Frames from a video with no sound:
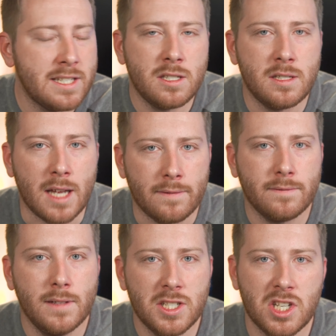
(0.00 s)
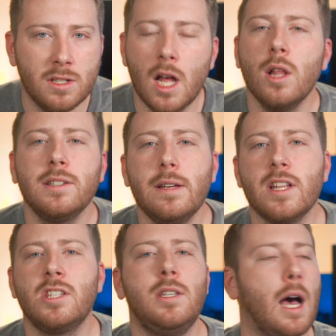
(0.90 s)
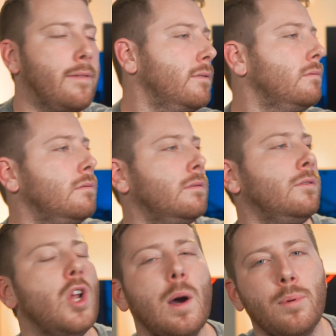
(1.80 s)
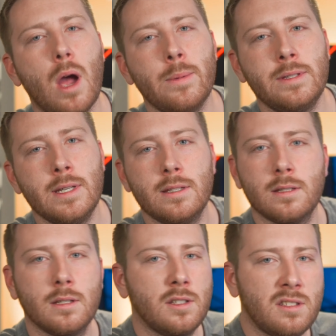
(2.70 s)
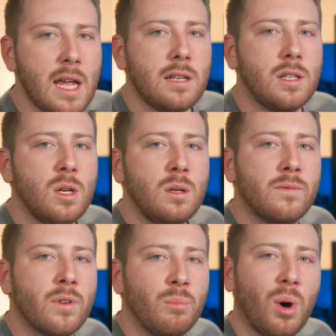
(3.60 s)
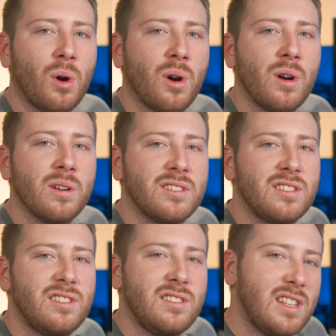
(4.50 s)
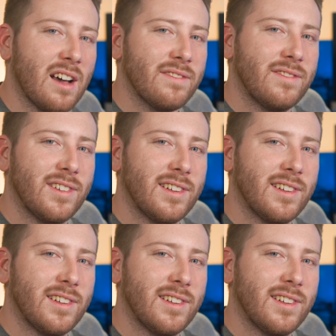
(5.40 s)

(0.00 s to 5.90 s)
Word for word: Stuff. Let's just, let's leave it at stuff. No promises. Stay tuned for more stuff.